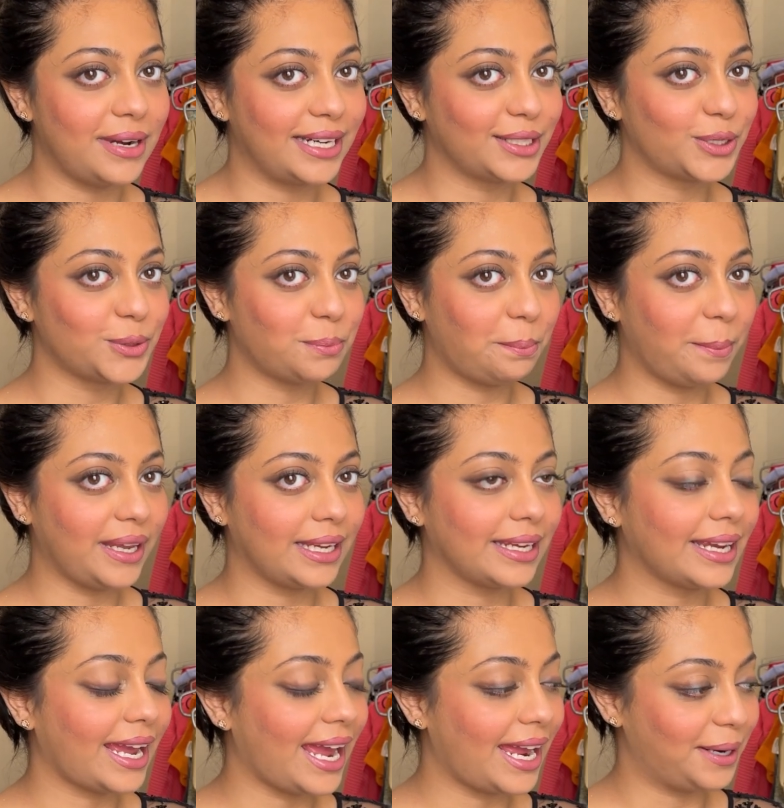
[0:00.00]
blend to
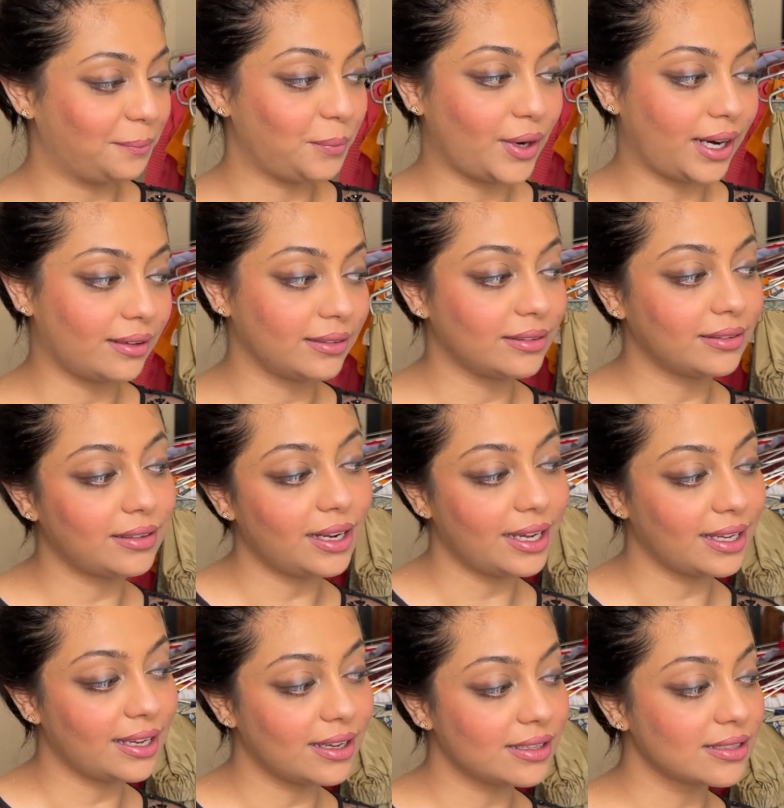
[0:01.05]
pink and brown, I
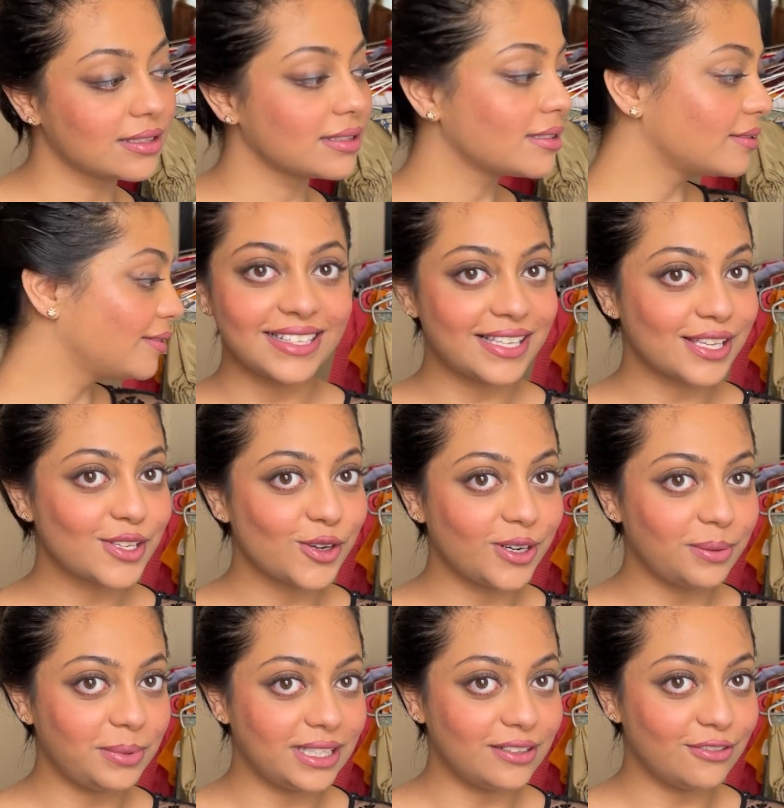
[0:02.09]
guess. This is
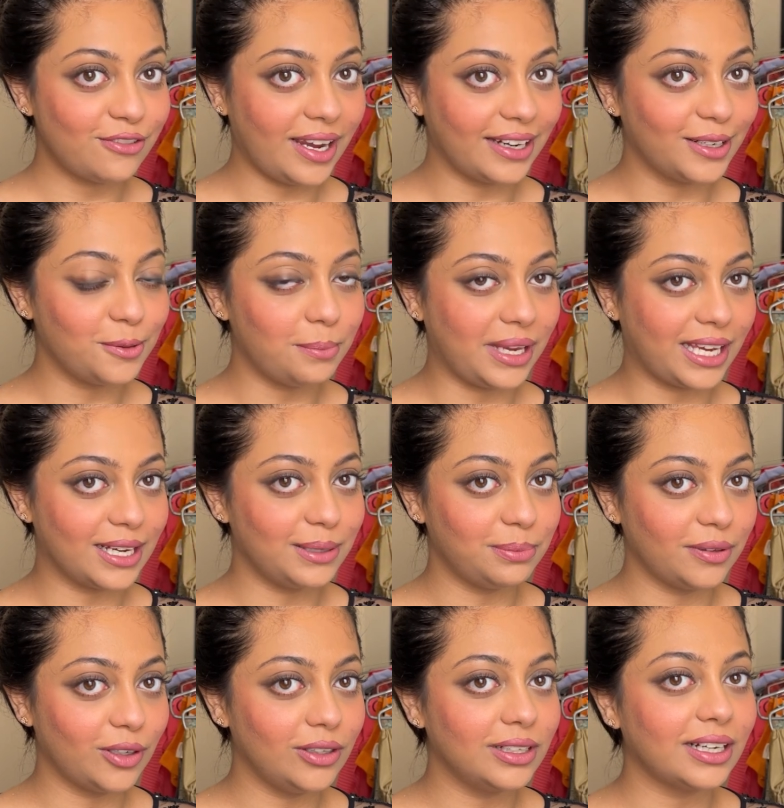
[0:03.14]
going to be the final
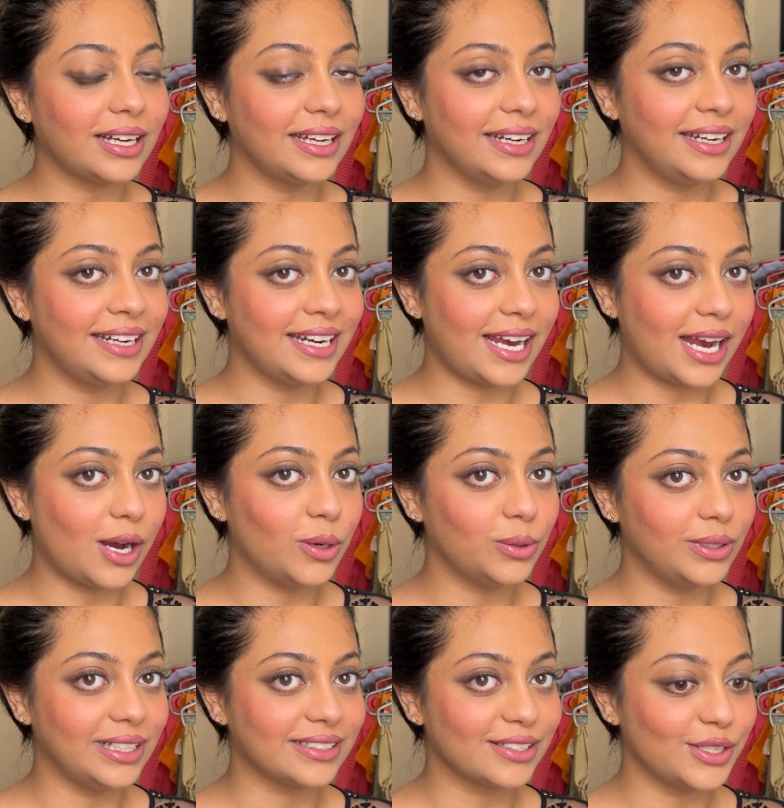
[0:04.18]
makeup look. Now
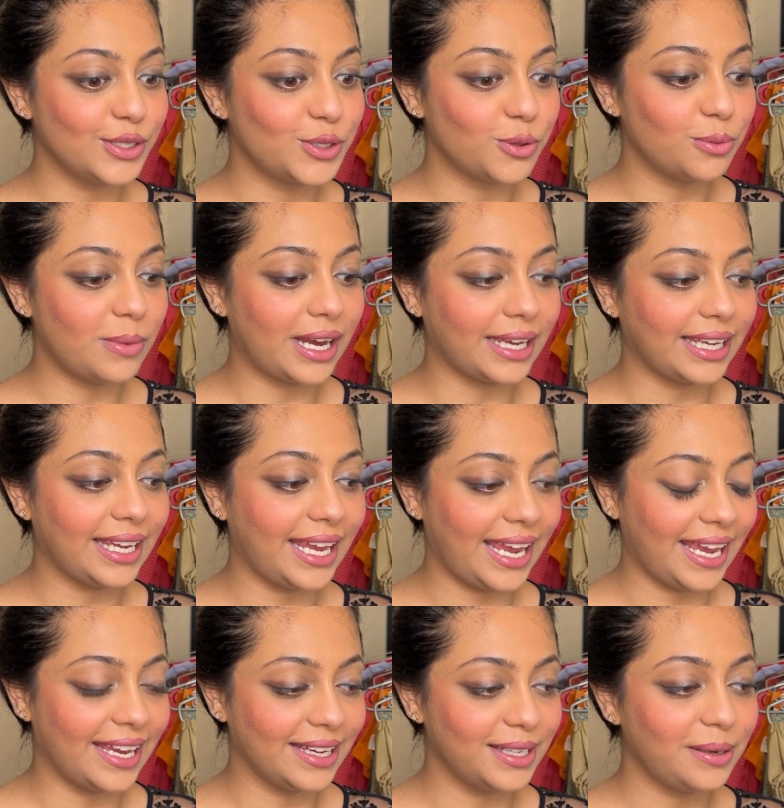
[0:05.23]
let's do my
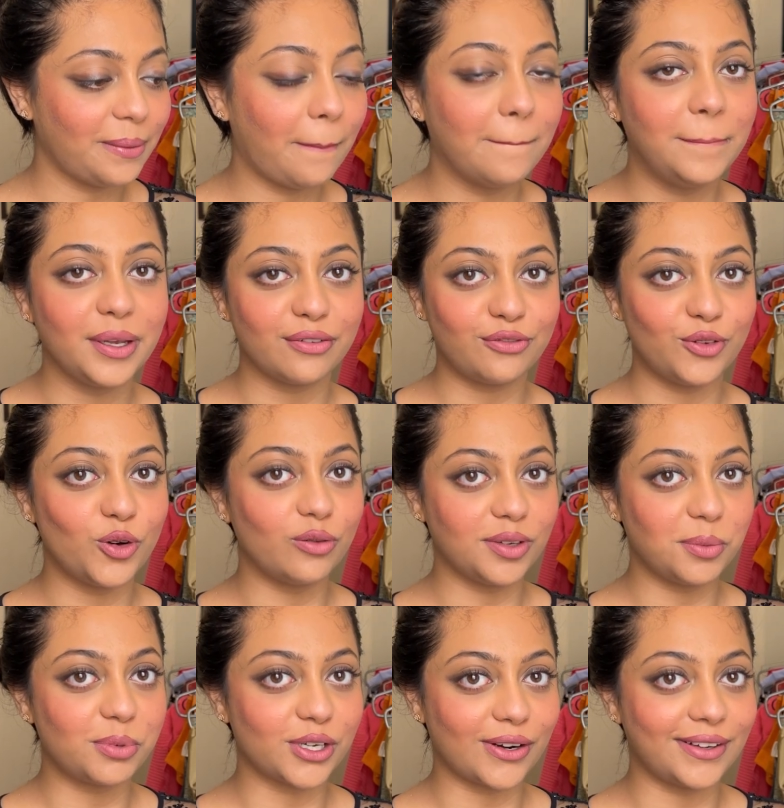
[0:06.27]
hair before
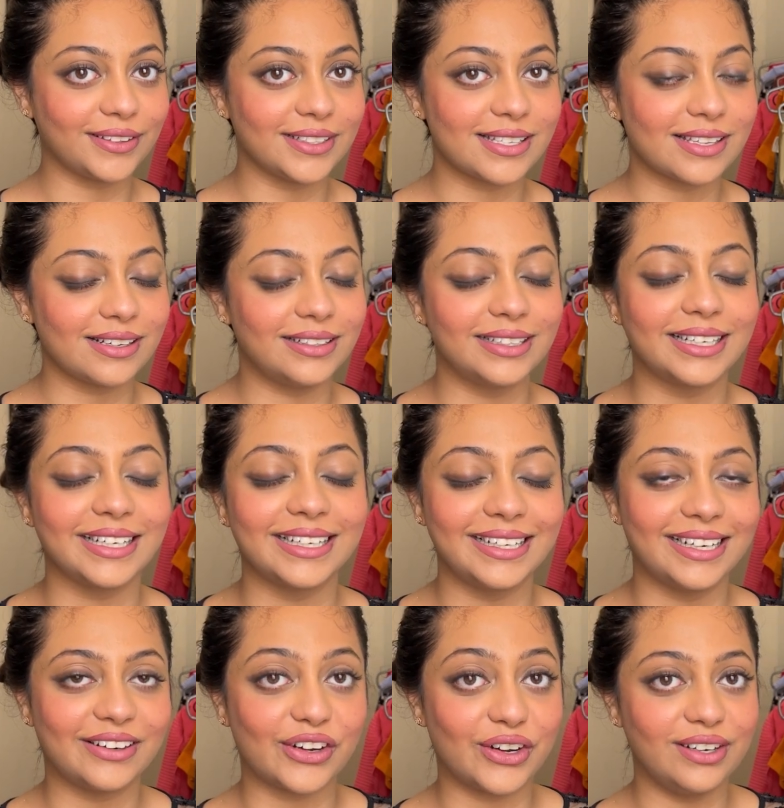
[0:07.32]
we put on the skirt
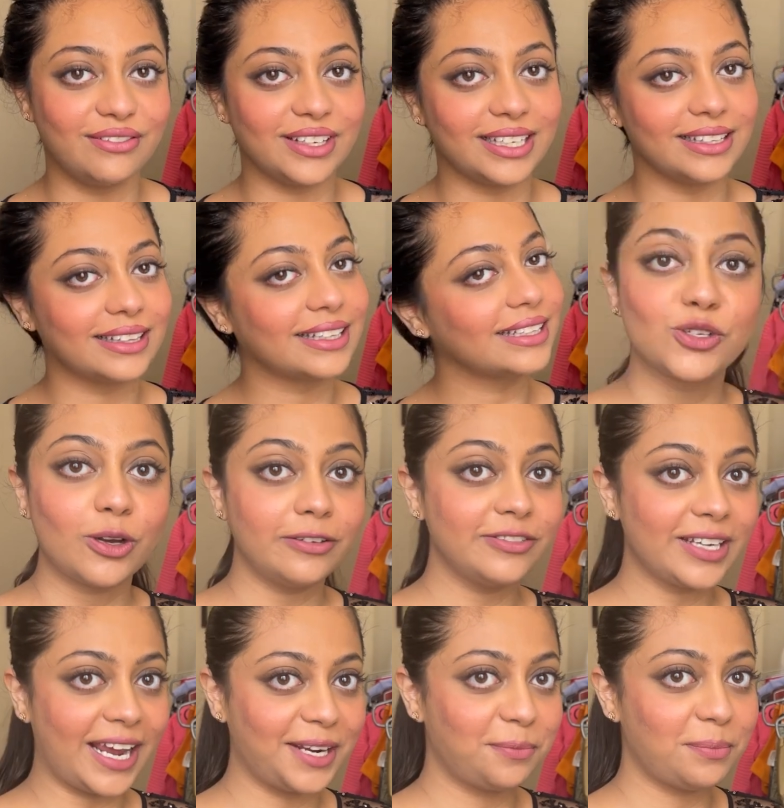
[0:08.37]
and reveal. So I've
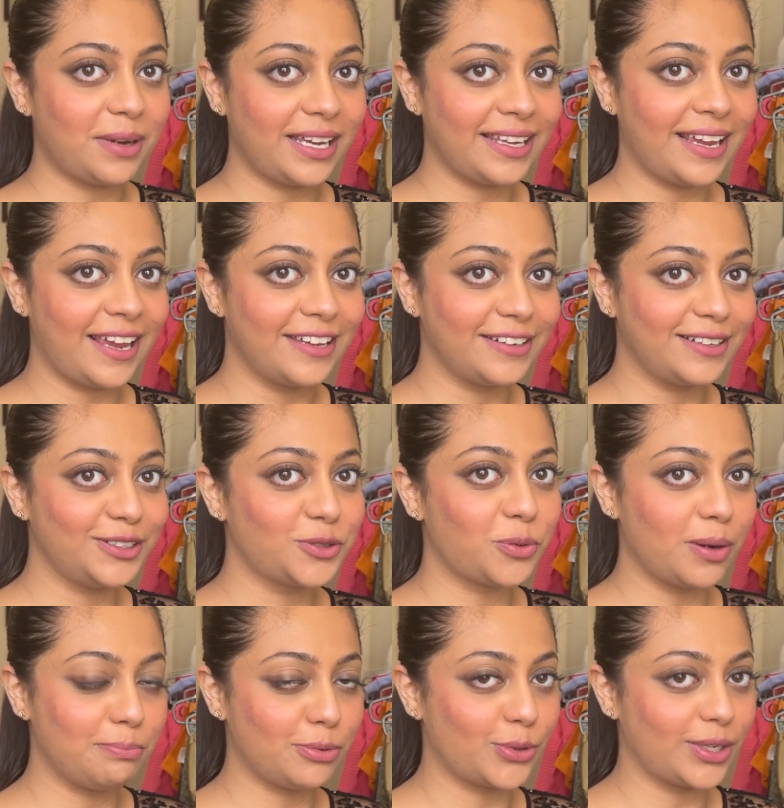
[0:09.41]
tied my hair into
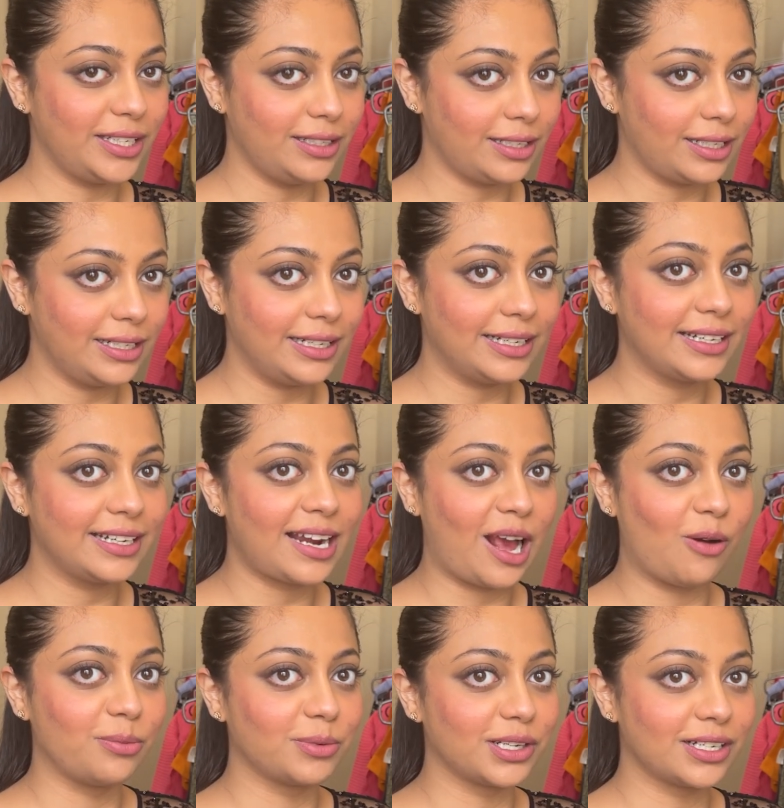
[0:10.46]
a ponytail, and
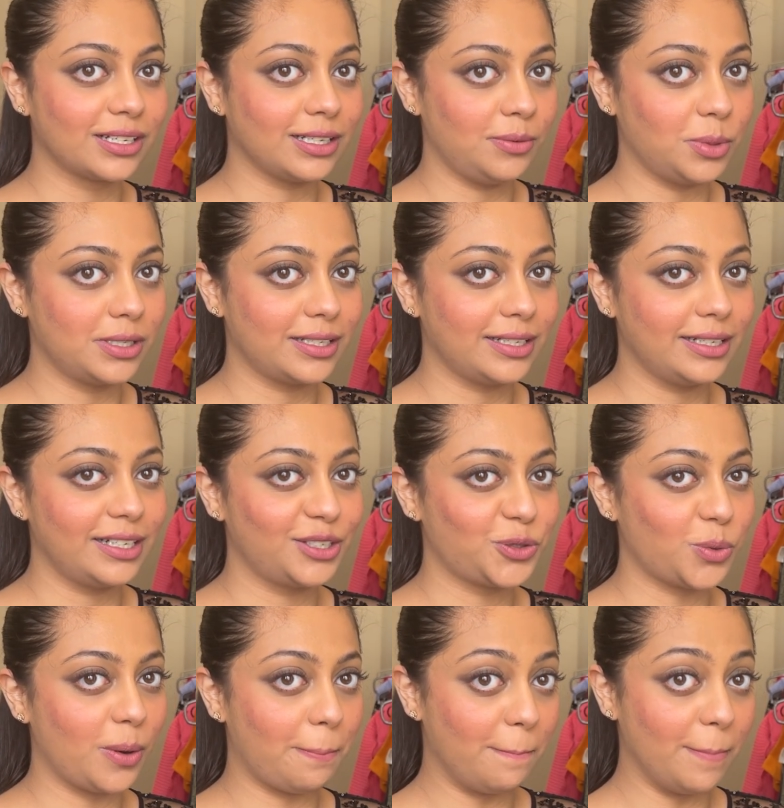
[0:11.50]
now I'm going to convert it into a